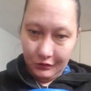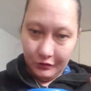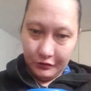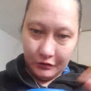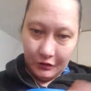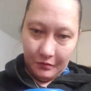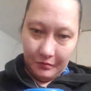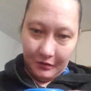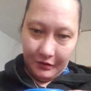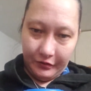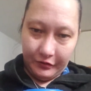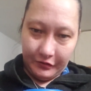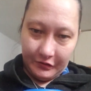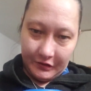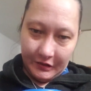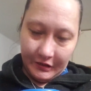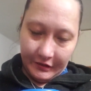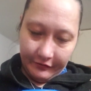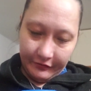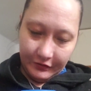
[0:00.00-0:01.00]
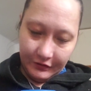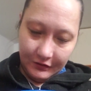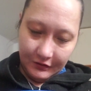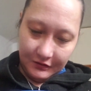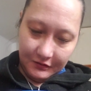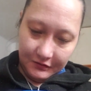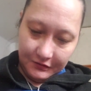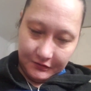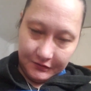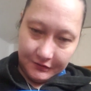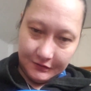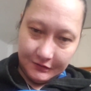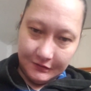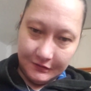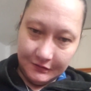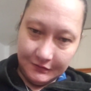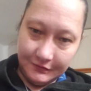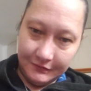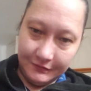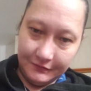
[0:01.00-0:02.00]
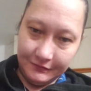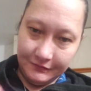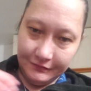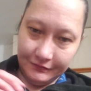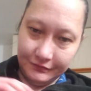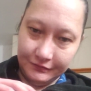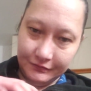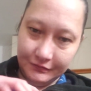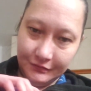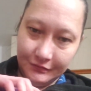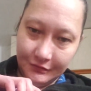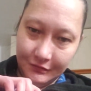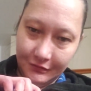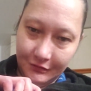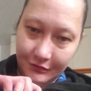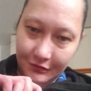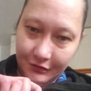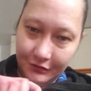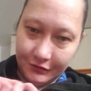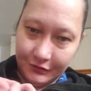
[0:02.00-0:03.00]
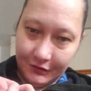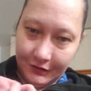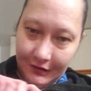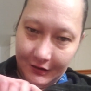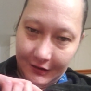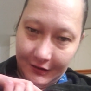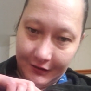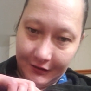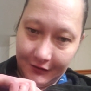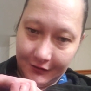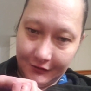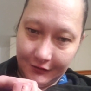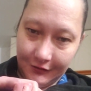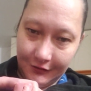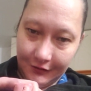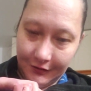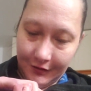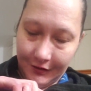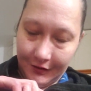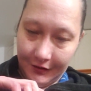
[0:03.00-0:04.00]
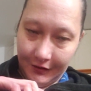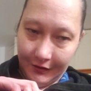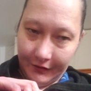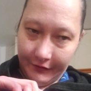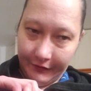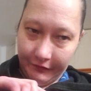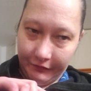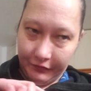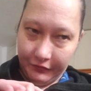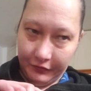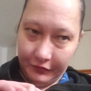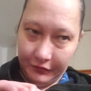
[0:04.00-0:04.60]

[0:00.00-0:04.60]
Serving three of these. So now I could have